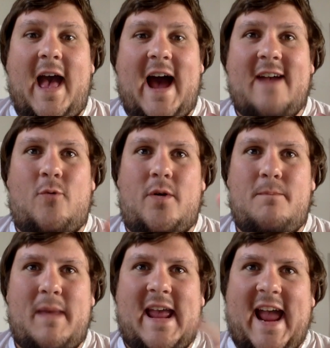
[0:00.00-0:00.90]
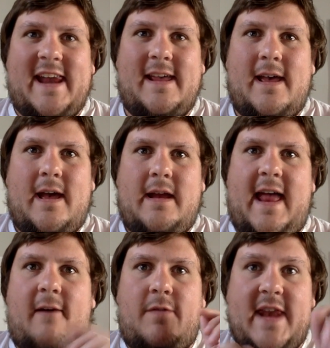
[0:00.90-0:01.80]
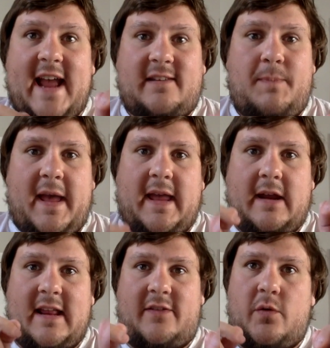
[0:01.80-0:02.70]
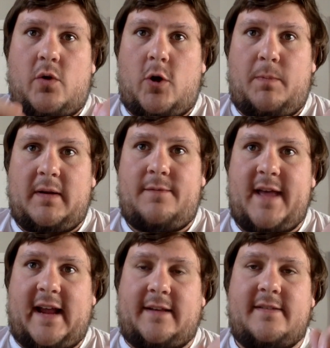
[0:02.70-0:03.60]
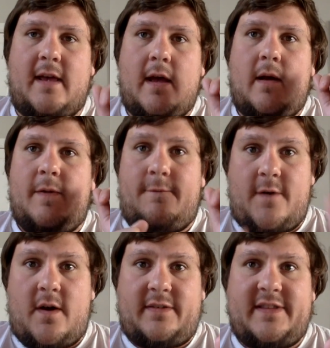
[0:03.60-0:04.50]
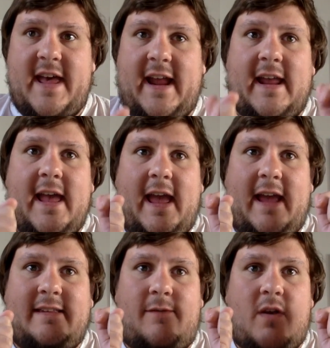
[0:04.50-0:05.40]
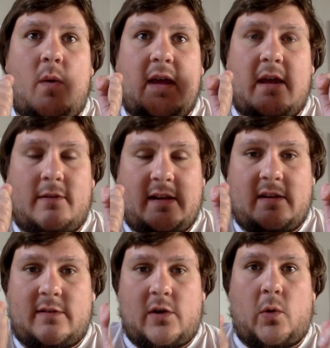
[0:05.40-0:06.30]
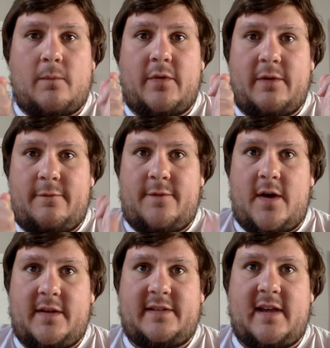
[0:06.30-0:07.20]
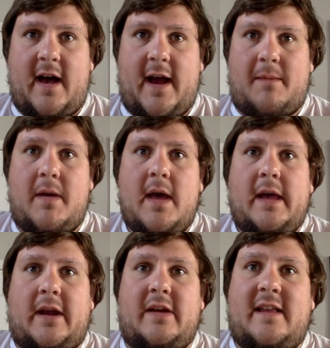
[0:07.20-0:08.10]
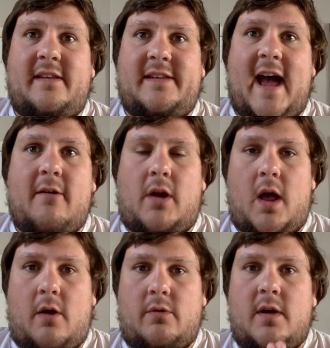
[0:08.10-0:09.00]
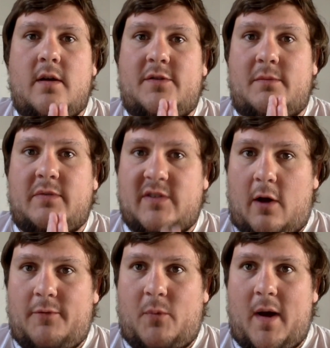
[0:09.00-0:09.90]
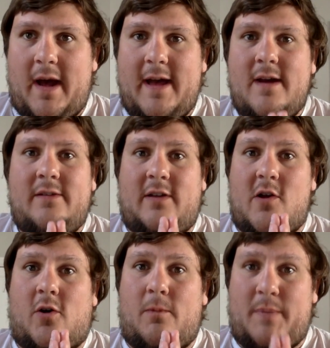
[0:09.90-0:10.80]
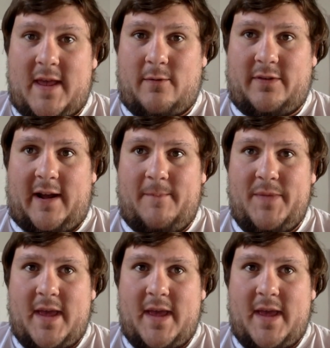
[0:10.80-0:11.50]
Hi everyone, me again. Now for the next bit, you need to do a couple of things. The first thing is if you are using Zoom for the first time, you need to download some software to your computer.